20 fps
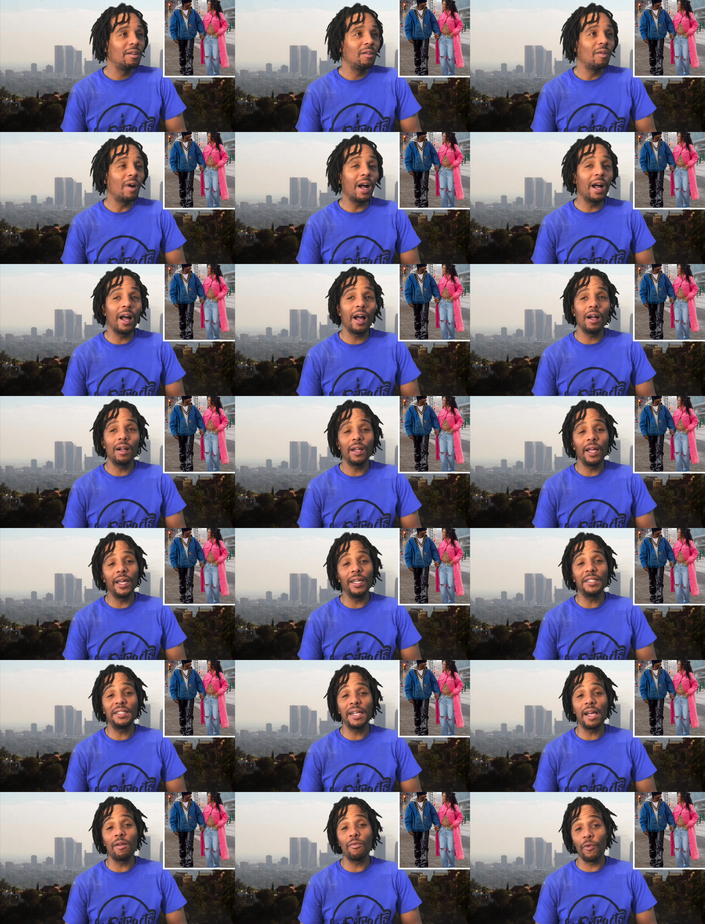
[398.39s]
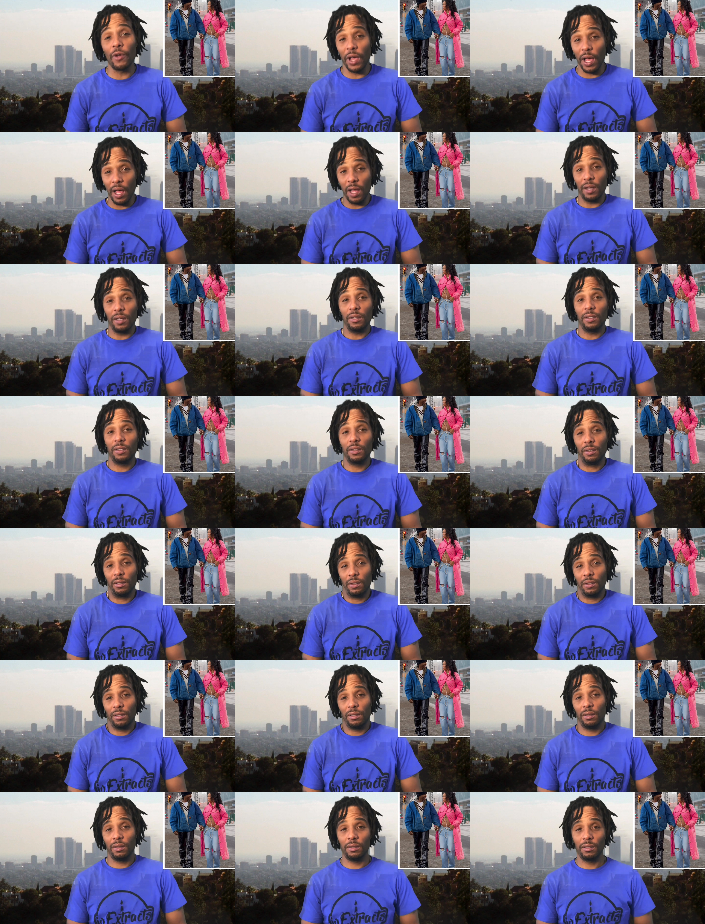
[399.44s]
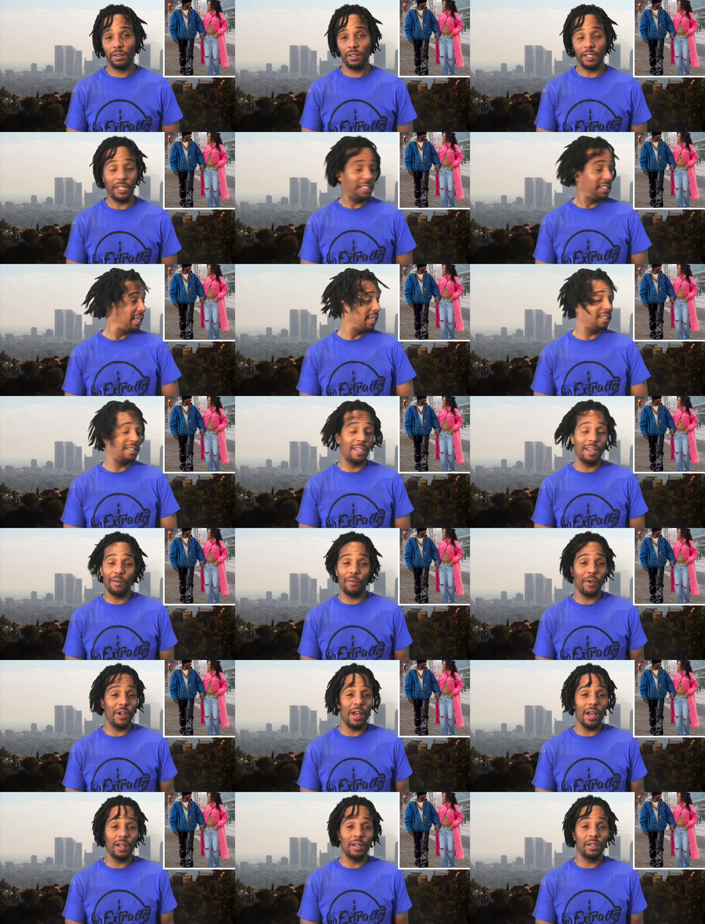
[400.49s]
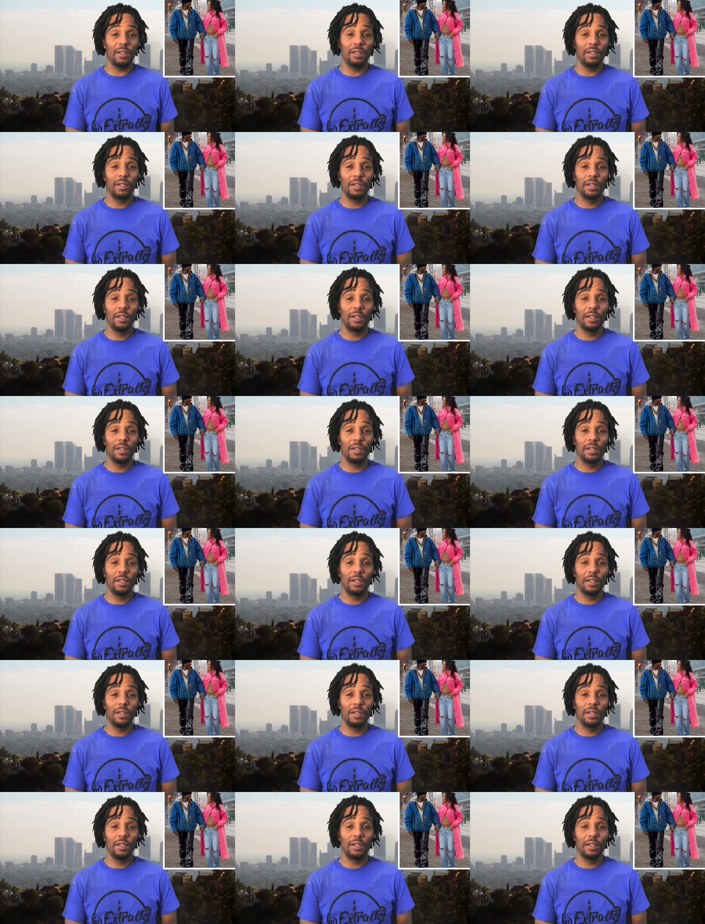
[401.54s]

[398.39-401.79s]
Wow. ASAP Rihanna. This ASAP Rihanna.